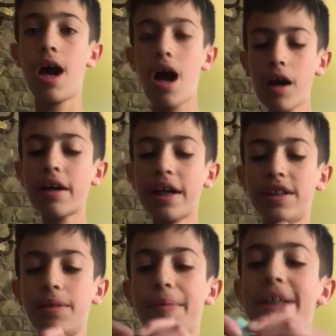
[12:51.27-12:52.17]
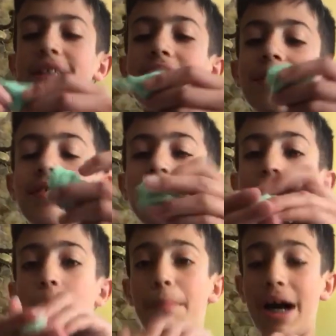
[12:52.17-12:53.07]
Okay, so basically
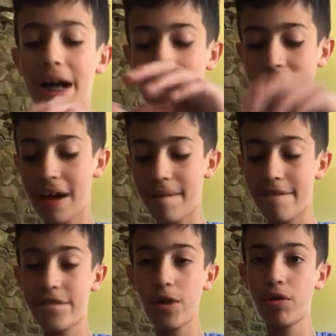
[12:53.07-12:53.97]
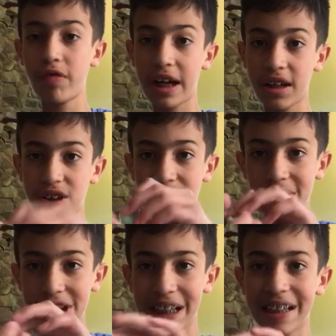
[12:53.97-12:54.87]
my phone ran out of
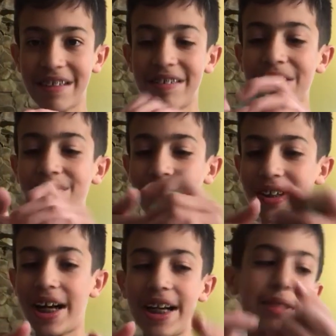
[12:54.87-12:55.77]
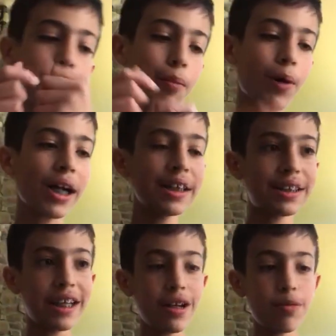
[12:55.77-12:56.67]
storage and I didn't even realize, but what I
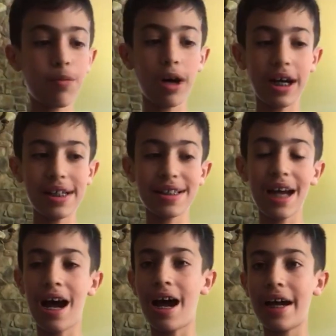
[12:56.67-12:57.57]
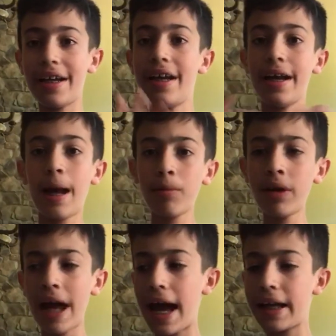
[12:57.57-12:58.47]
did was I kept on
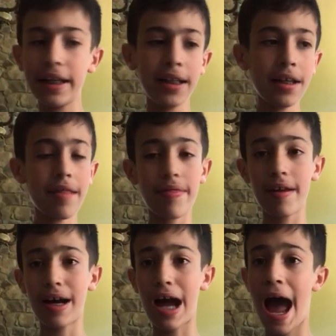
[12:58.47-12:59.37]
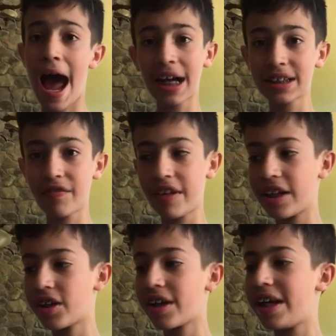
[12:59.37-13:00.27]
adding the
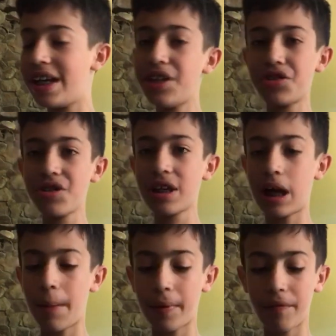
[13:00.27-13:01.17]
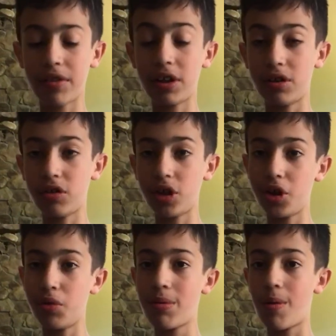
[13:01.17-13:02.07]
activator into the cup of the
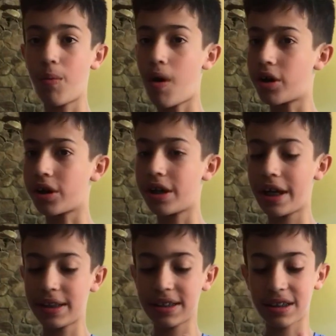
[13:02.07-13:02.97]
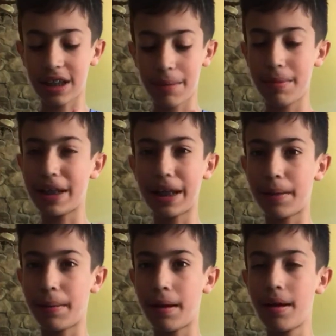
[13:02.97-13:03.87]
glue, water, and slime
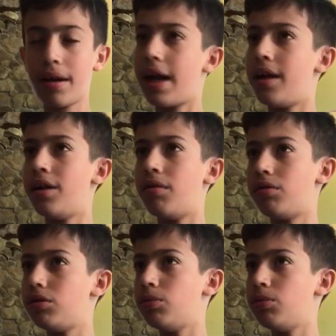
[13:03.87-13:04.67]
making, and no glue,